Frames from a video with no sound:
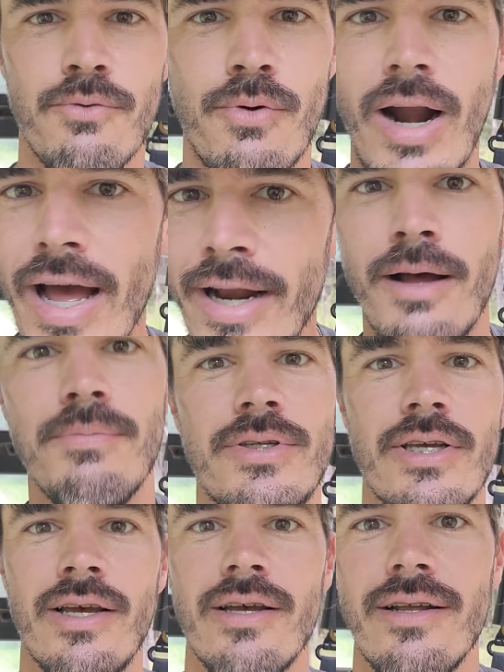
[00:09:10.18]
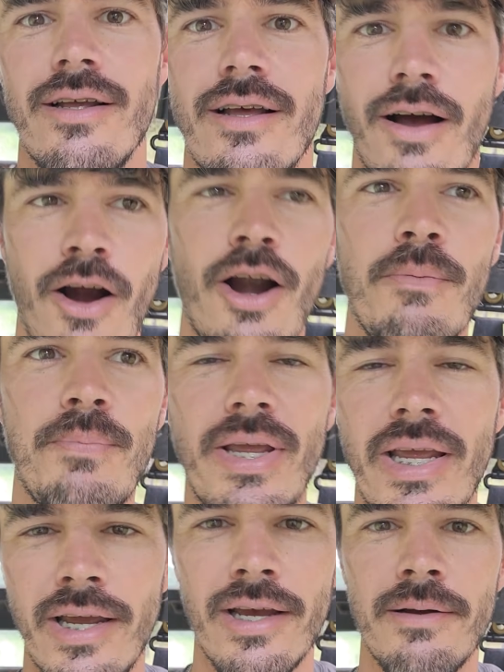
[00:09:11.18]
Right up to
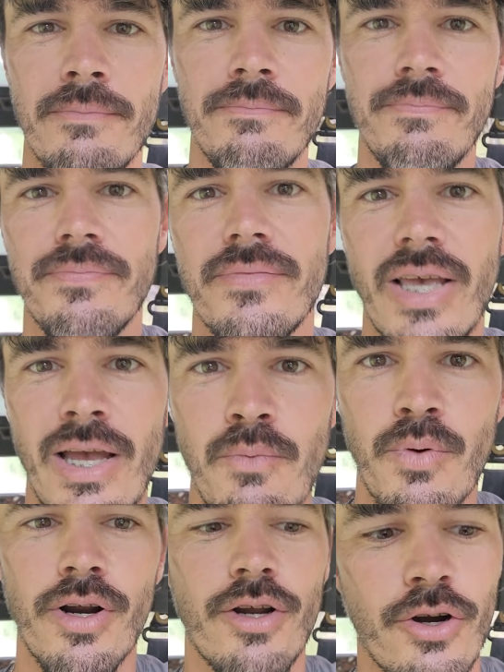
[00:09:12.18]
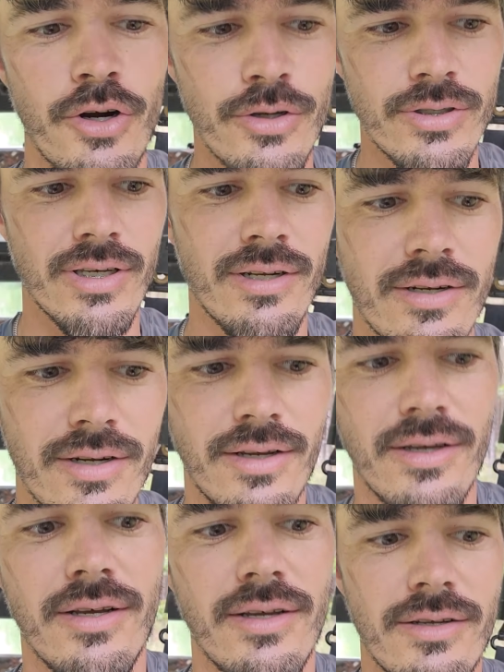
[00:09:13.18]
RPM, and we're cruising.
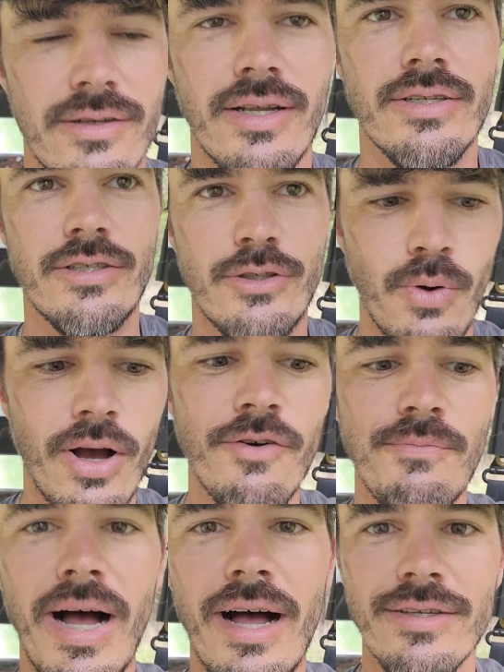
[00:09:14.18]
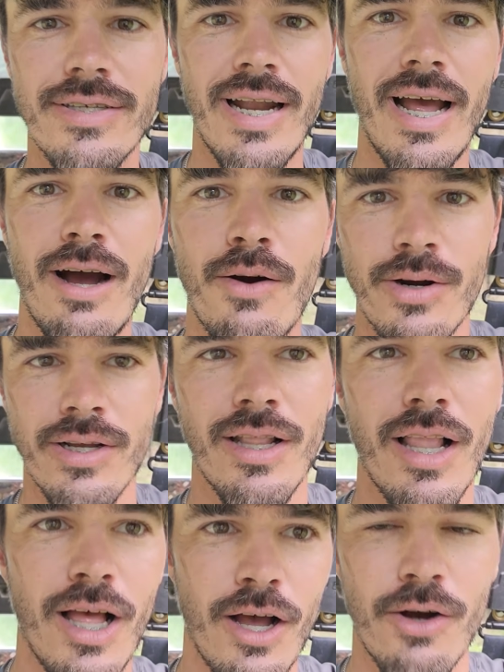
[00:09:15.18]
It's 12 miles an hour and
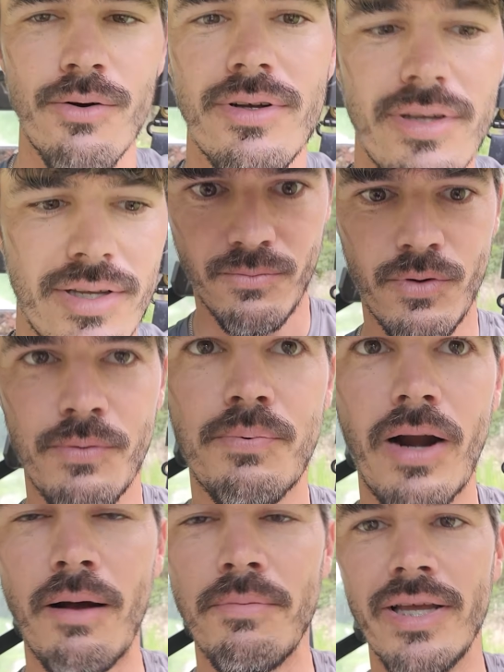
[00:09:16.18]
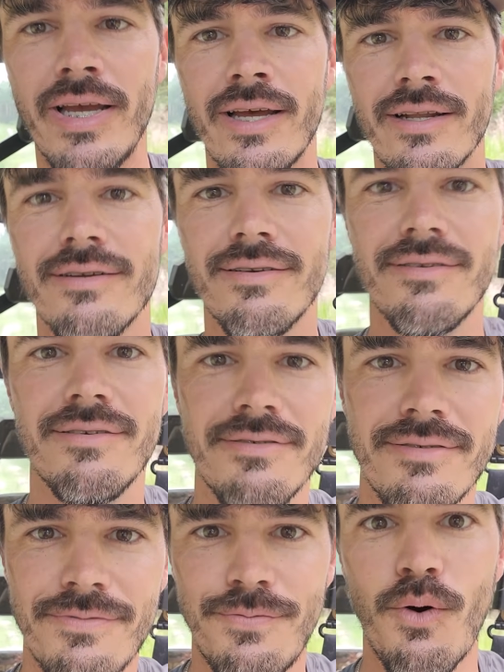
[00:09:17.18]
low. We're probably at
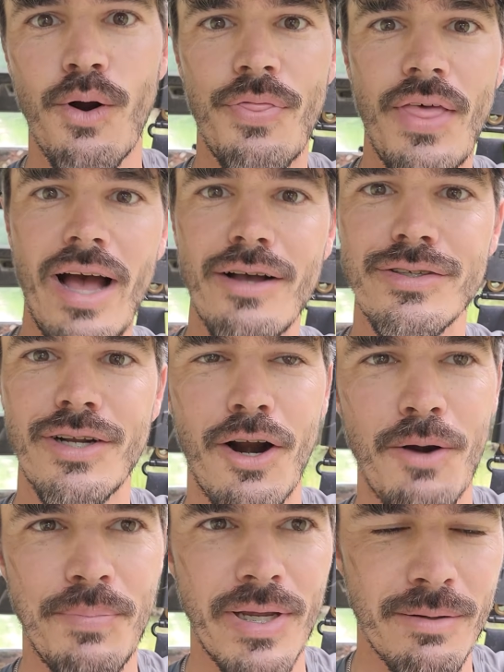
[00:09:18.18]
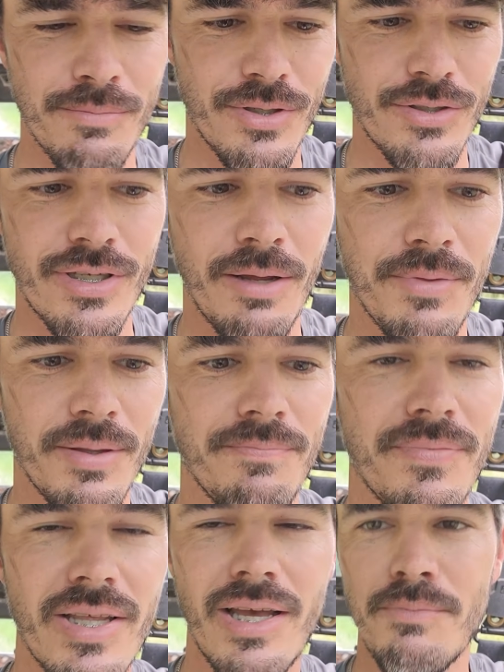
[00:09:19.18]
4,000 RPMs or something.
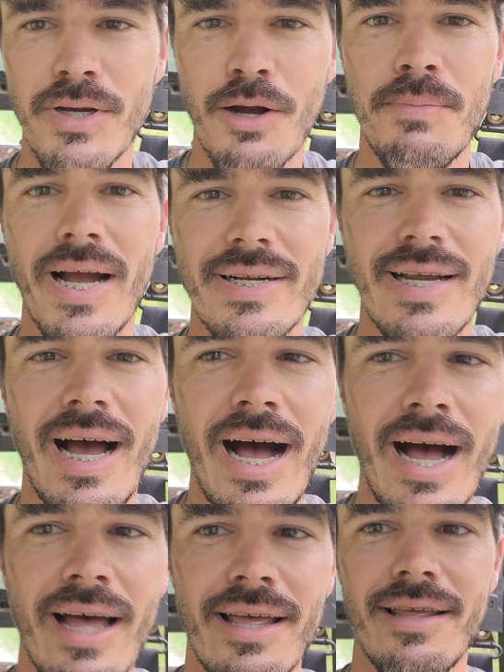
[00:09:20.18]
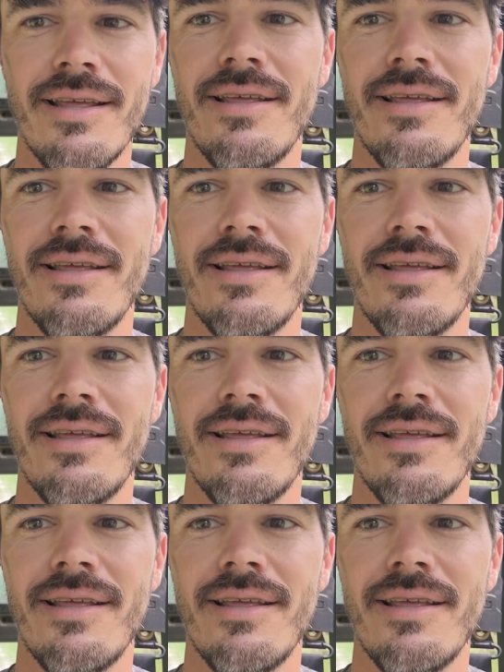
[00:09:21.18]
I'm gonna go back to high.